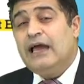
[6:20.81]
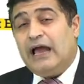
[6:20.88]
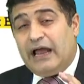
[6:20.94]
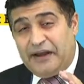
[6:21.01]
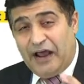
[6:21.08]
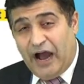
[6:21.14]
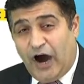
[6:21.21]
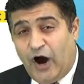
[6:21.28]

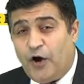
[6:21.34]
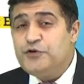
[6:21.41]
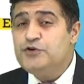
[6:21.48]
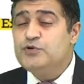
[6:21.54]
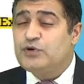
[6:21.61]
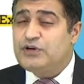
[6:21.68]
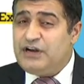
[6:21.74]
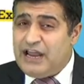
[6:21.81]
and how
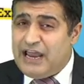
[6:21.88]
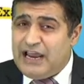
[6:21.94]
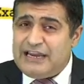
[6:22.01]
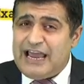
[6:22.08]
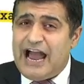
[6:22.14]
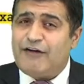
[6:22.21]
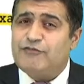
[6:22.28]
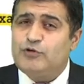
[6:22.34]
you really
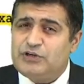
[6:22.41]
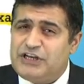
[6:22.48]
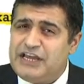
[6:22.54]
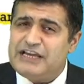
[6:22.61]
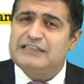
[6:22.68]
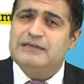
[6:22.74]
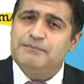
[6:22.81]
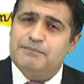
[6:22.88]
have to take the